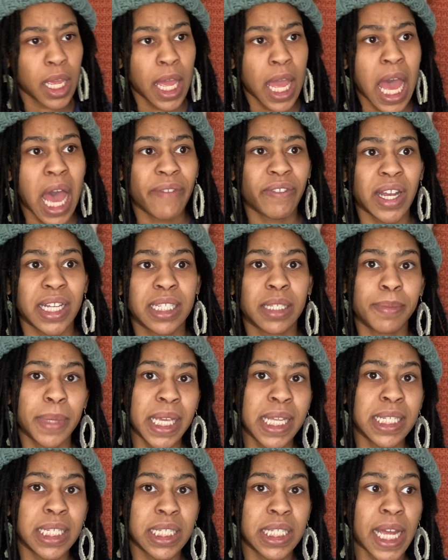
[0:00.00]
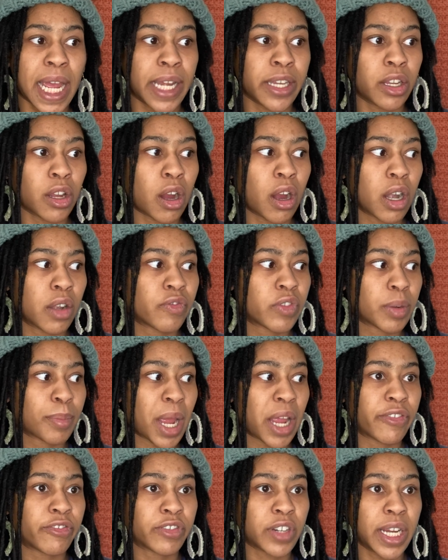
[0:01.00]
I've got some indie dye yarn for
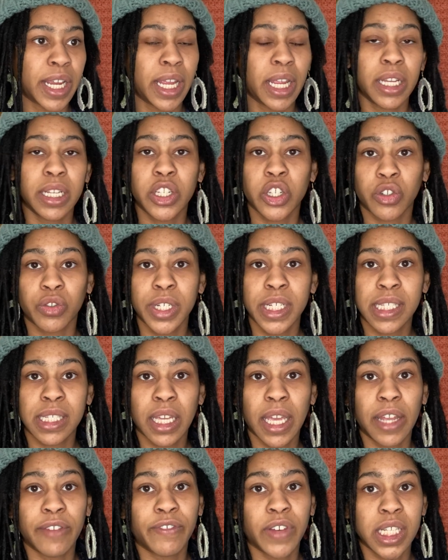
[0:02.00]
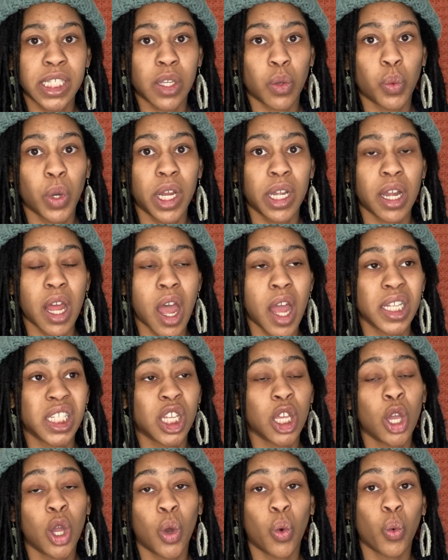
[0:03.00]
my friend Teresa at Fuzzy Whatnots.
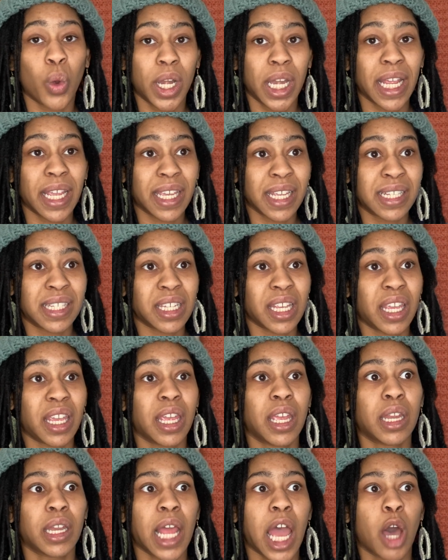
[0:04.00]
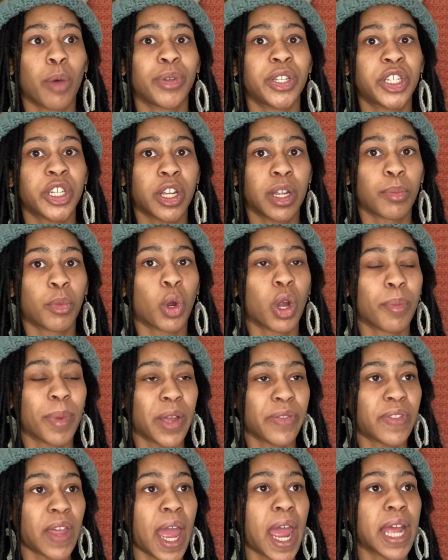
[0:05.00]
When it gets in, I'll be sharing more
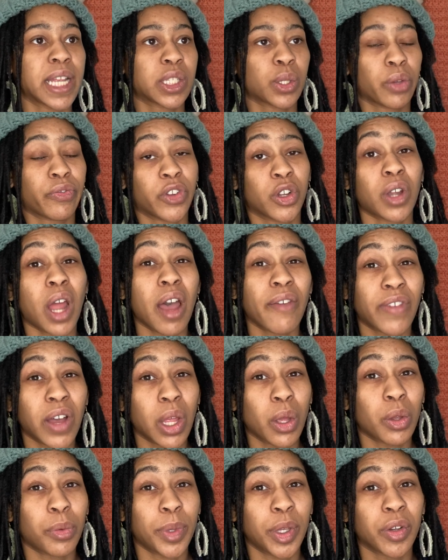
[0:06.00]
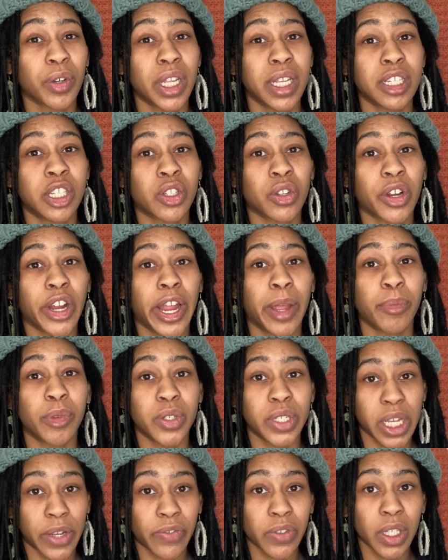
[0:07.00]
about that. So if you're not following me on Instagram, you
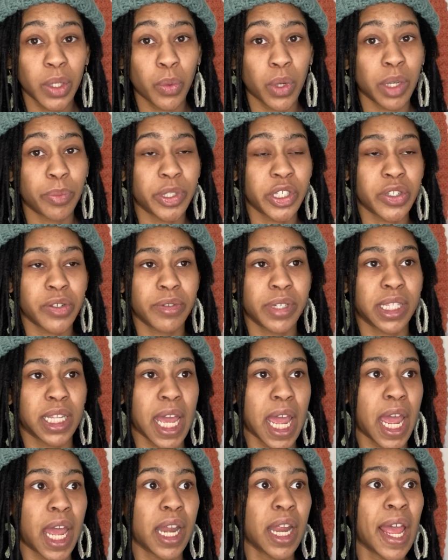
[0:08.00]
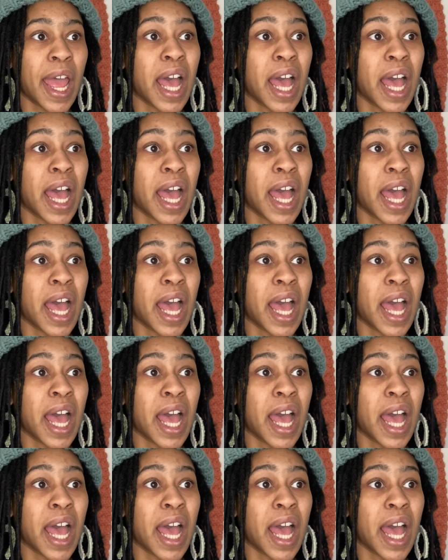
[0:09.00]
definitely want to be doing that.